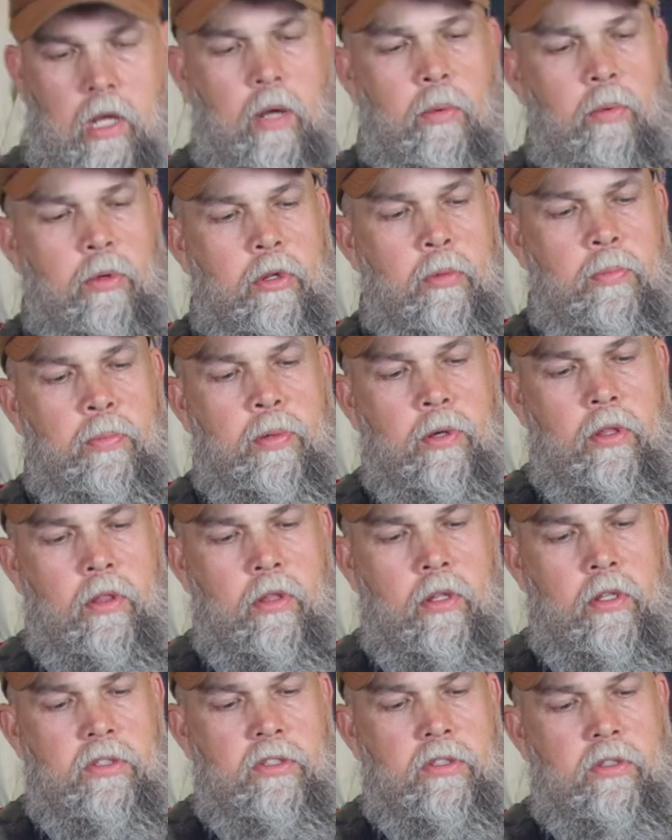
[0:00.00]
And when you're
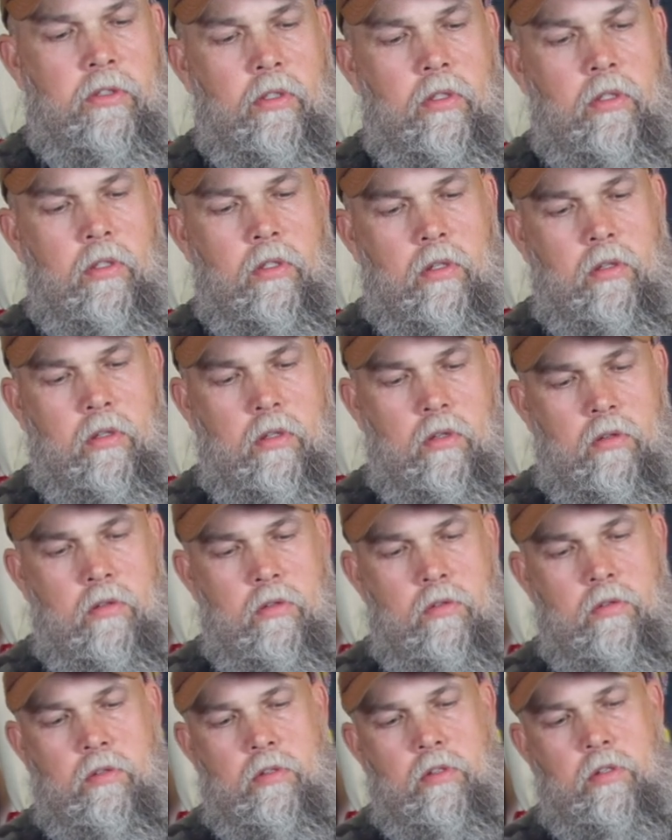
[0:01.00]
putting this
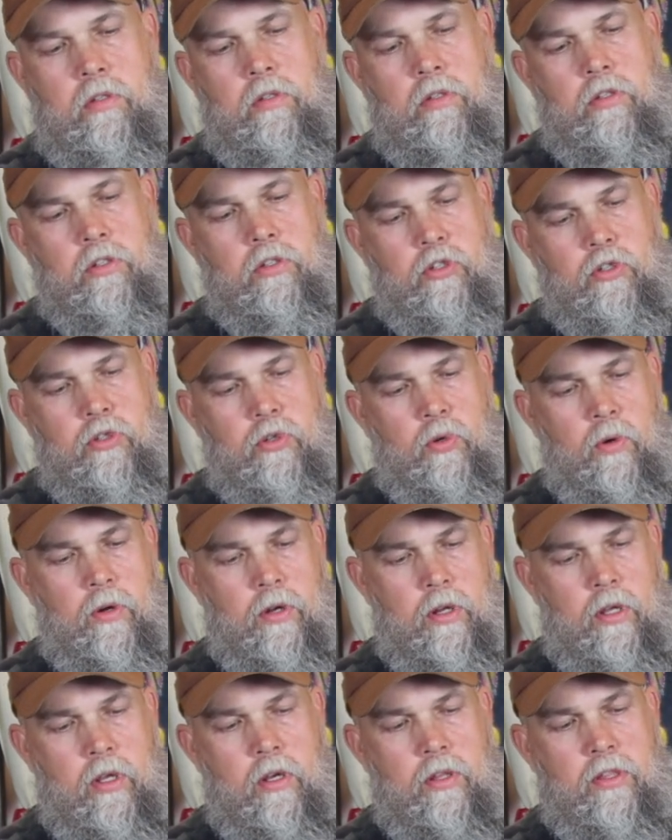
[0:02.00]

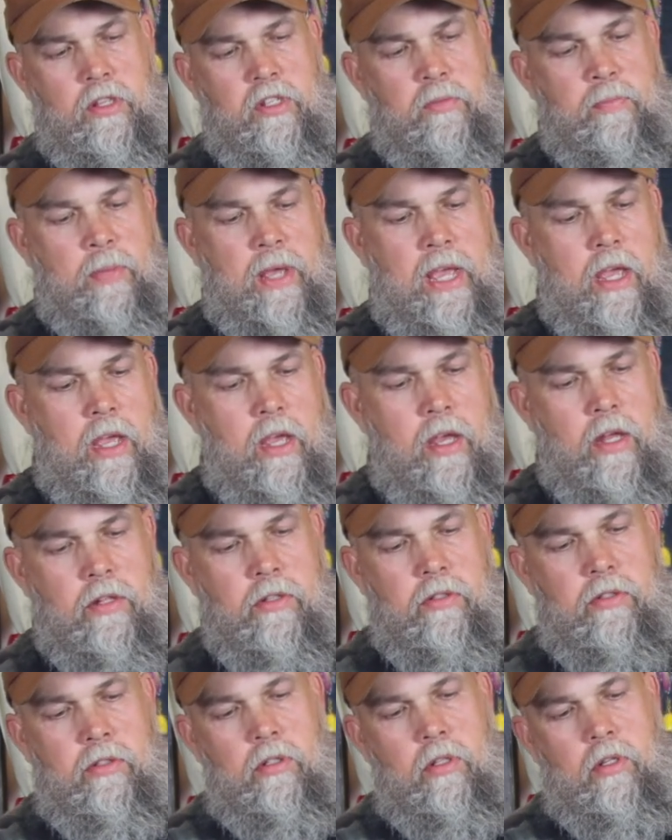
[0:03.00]
shortening on these
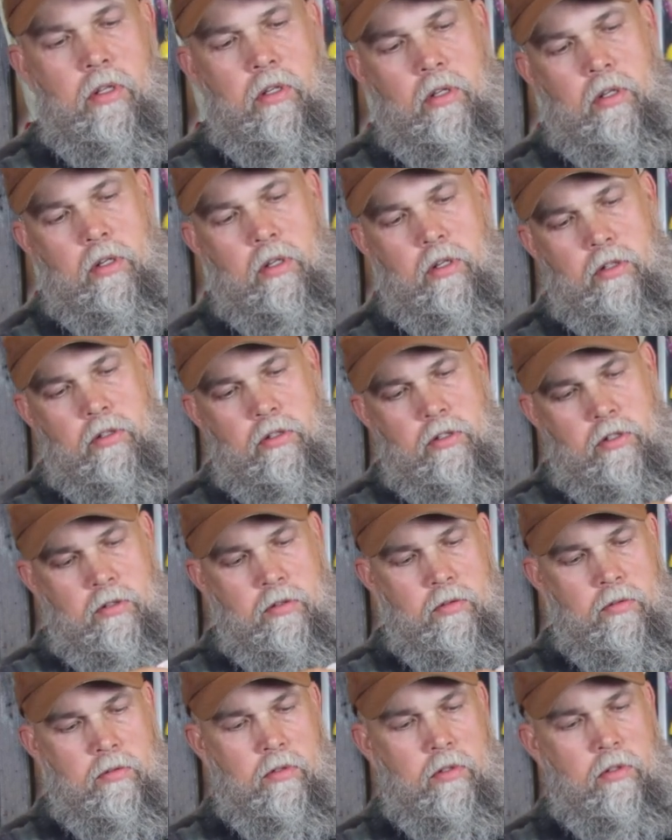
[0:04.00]
pans, just
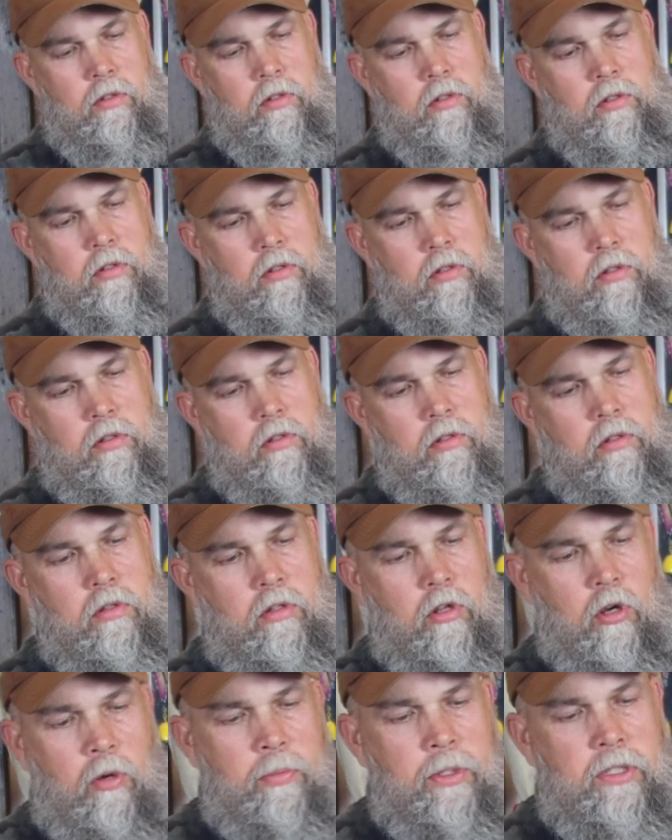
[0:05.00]

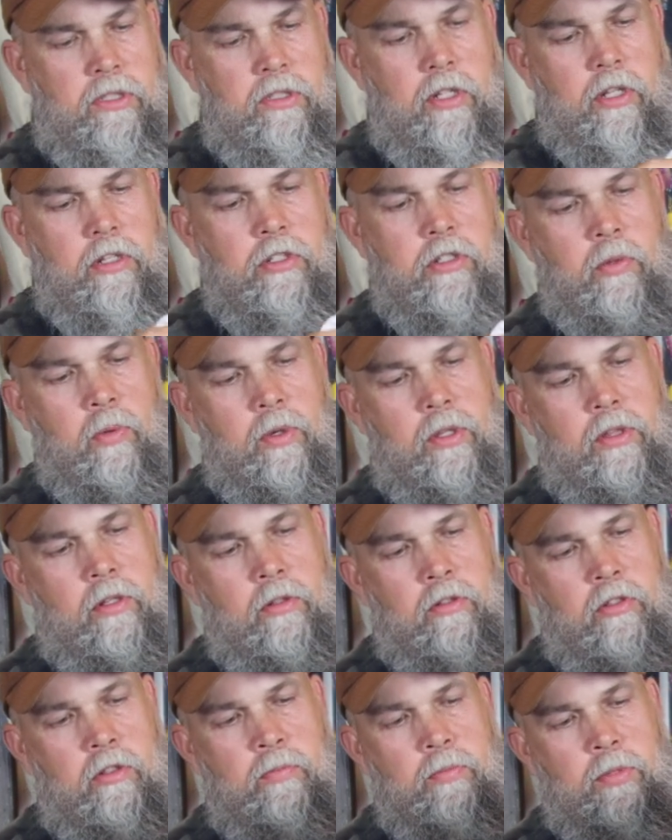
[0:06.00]
don't be stingy with
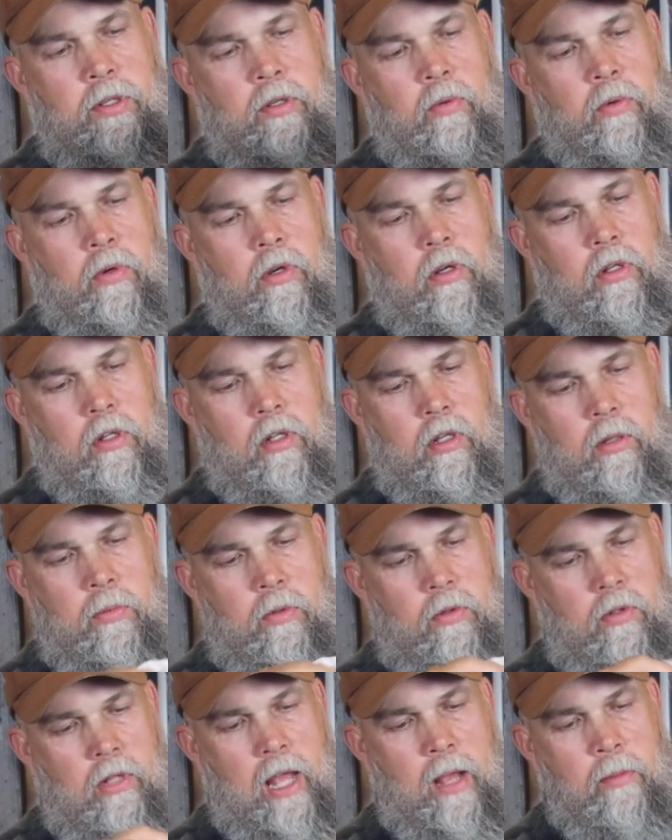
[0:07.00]
it. Just be real
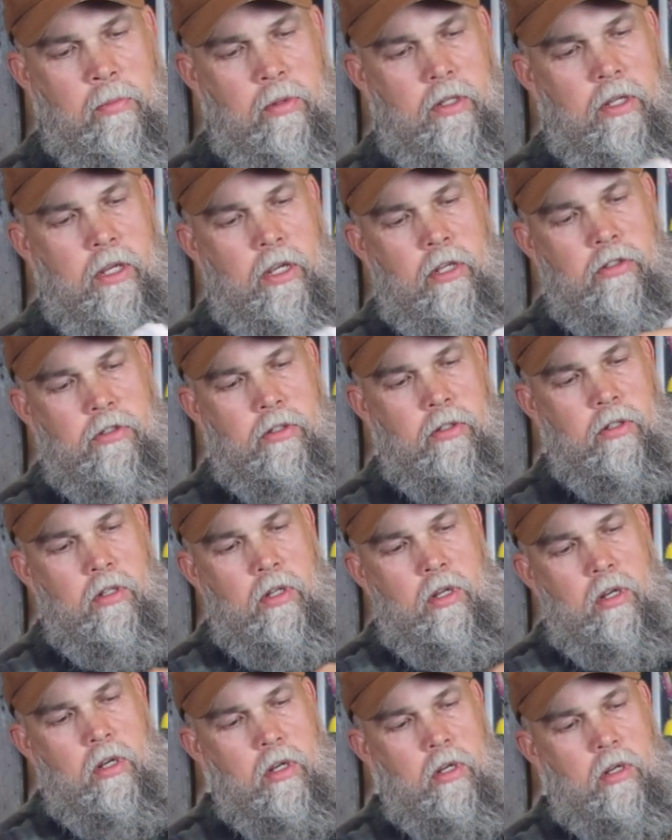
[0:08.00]
liberal application.
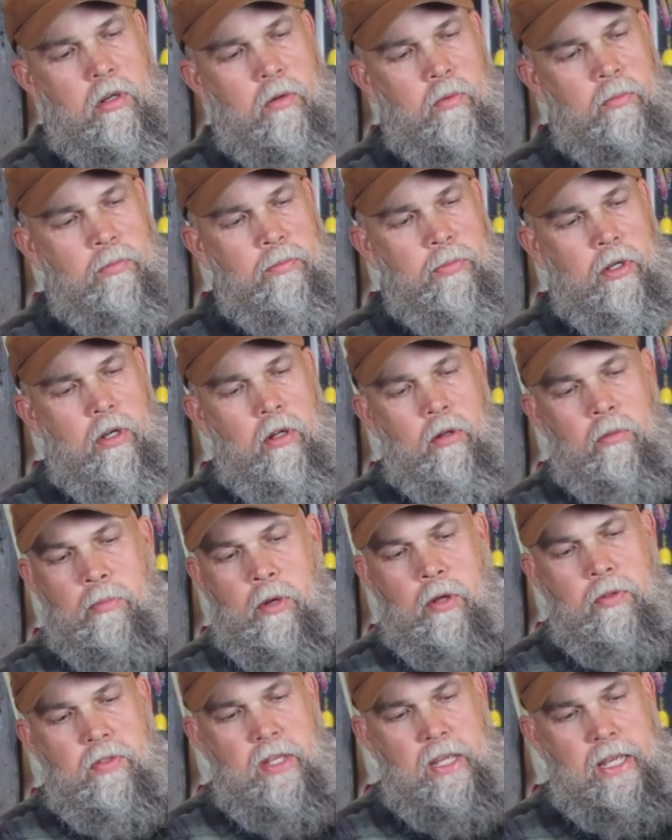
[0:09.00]
Put it on
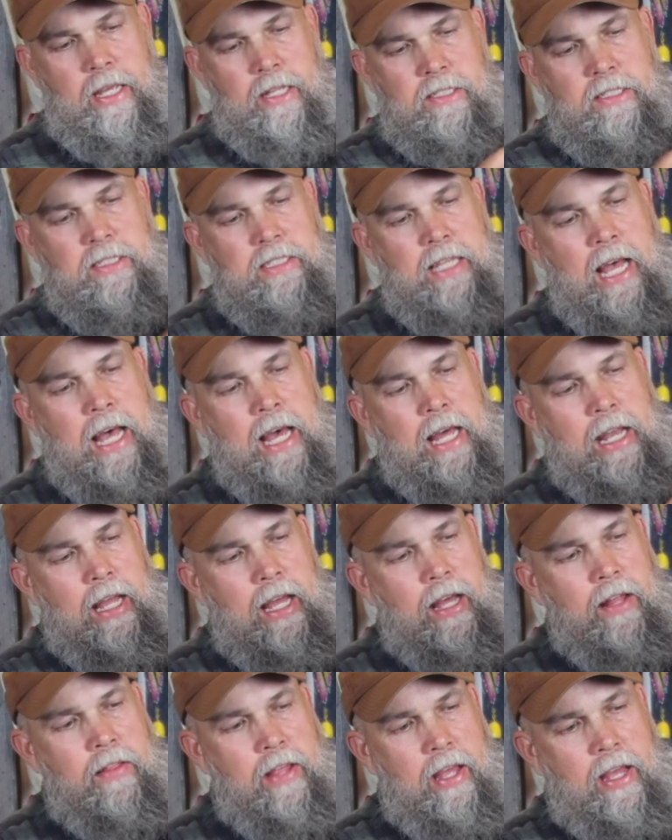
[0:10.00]
both the inside
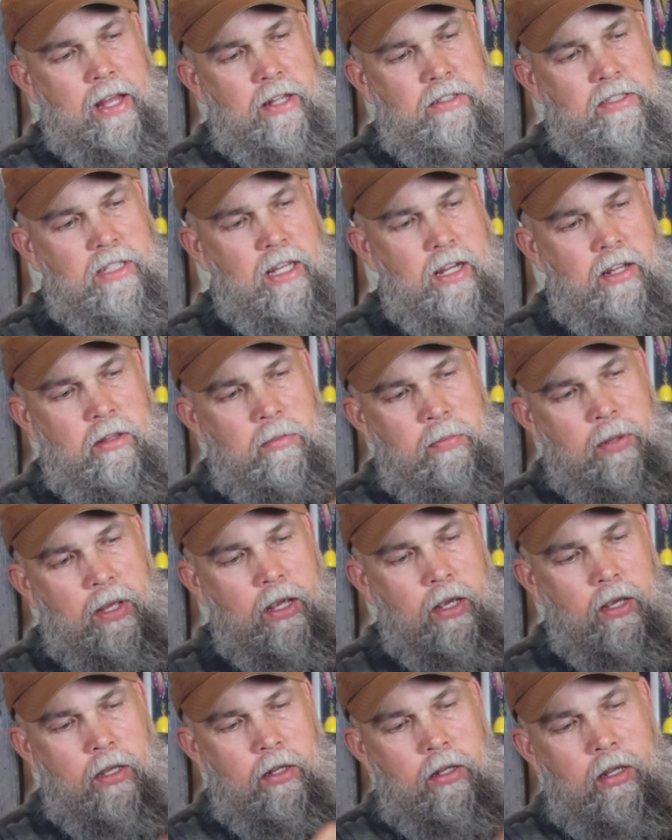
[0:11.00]
and the outside of the
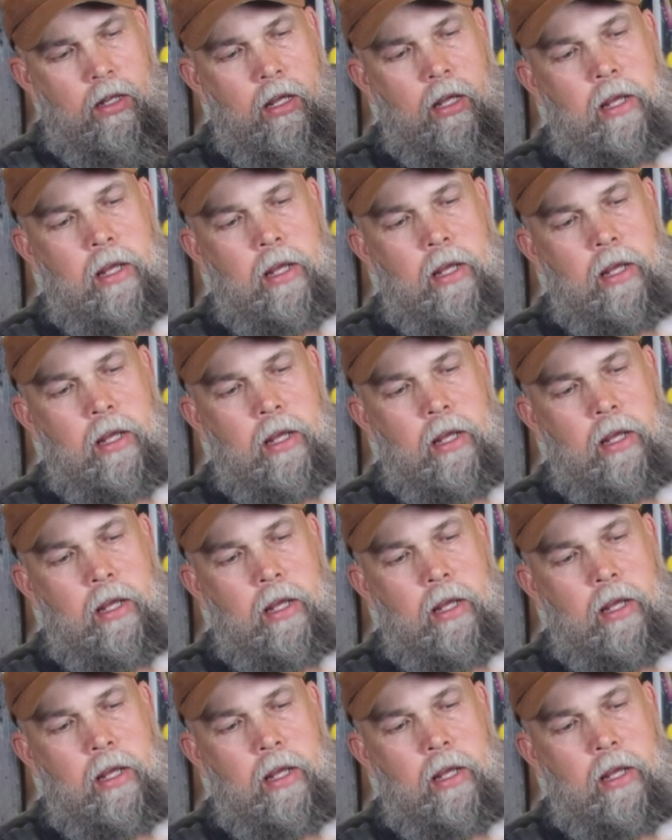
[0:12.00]
pan.